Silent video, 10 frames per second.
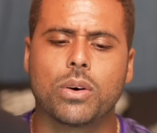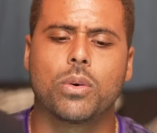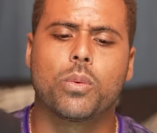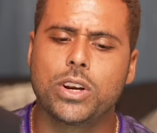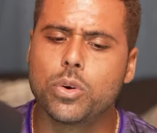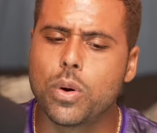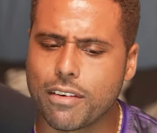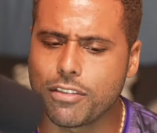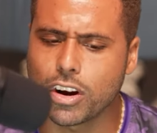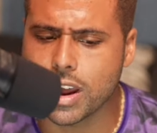we do have
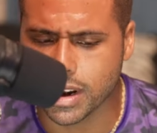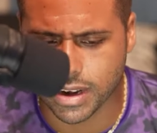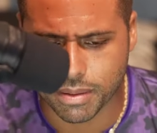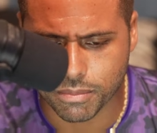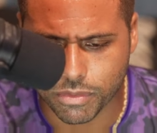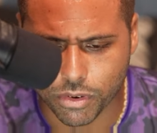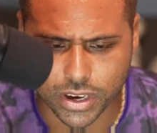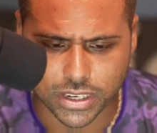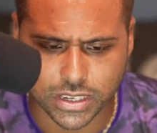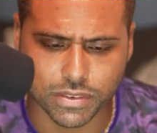your Nottingham
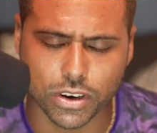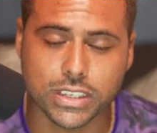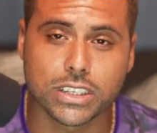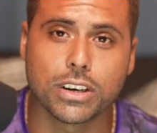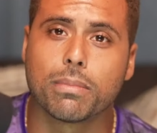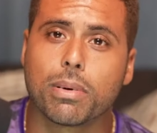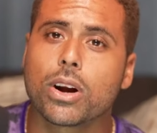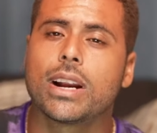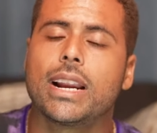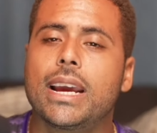Forest versus your
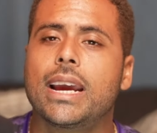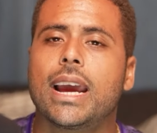Burnley.